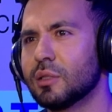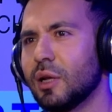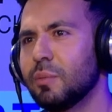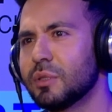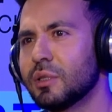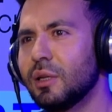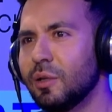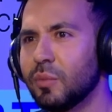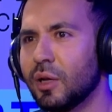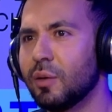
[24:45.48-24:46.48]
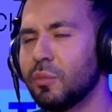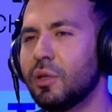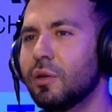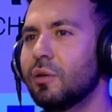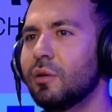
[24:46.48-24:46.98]
stop selling me, I'm
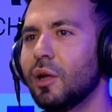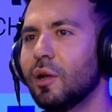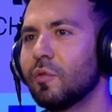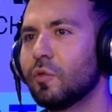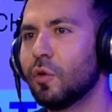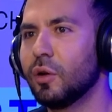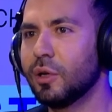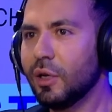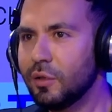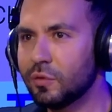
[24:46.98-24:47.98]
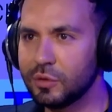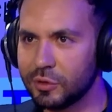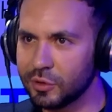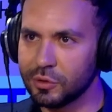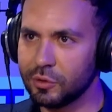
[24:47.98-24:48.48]
here for another
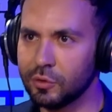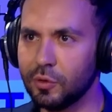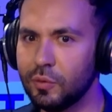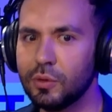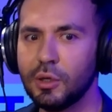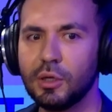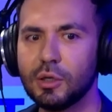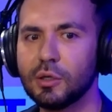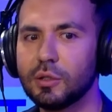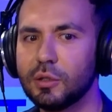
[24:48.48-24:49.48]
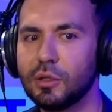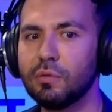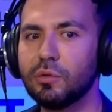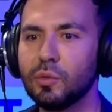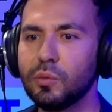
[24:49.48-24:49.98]
reason, you know. And
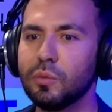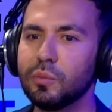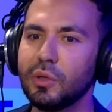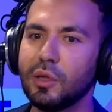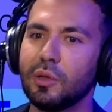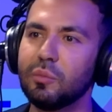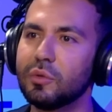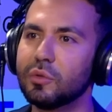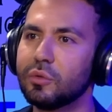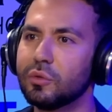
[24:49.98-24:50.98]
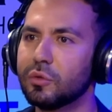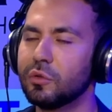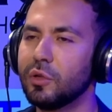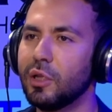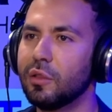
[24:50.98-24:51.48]
if you will be able to
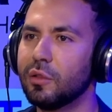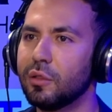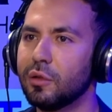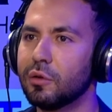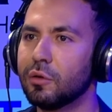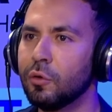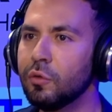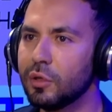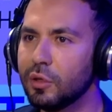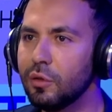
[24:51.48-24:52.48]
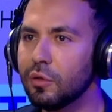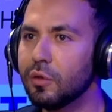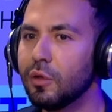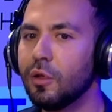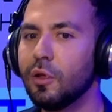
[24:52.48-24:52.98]
create the content,
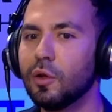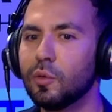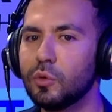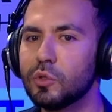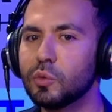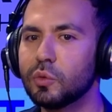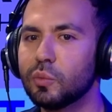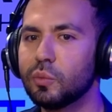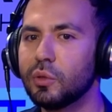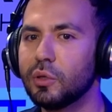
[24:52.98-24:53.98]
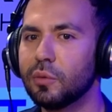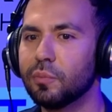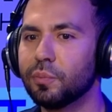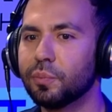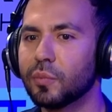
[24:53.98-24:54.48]
which will be
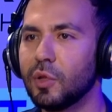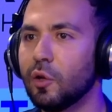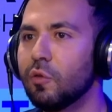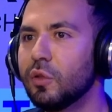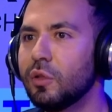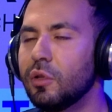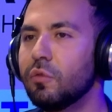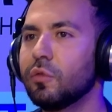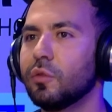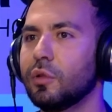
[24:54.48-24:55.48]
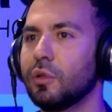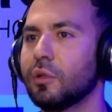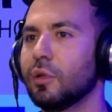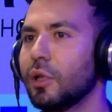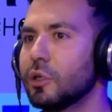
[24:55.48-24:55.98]
innovative,
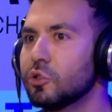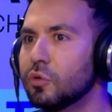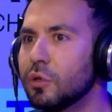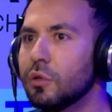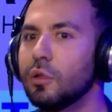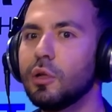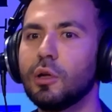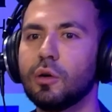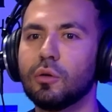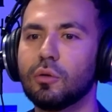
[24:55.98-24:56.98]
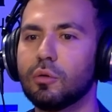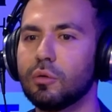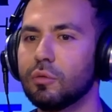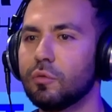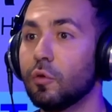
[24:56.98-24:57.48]
intellectual,
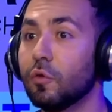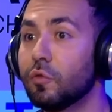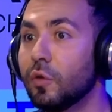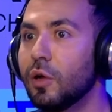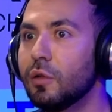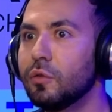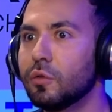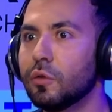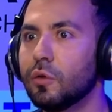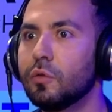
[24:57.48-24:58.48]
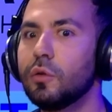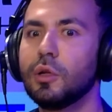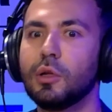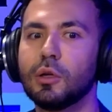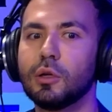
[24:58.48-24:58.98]
or for fun, you know,
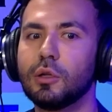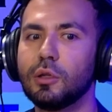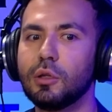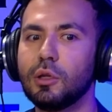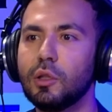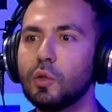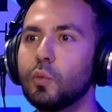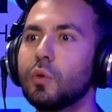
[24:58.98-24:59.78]
it